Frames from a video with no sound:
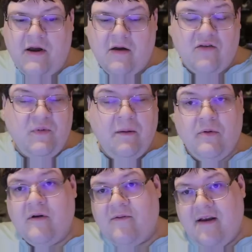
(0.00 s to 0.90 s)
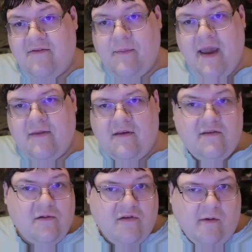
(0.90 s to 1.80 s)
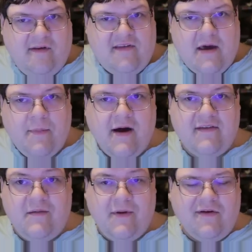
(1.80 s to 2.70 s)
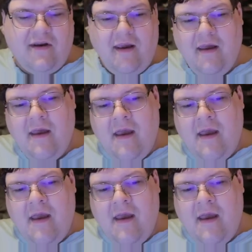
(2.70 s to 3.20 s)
down because people are afraid of a ban list. There's always that possibility.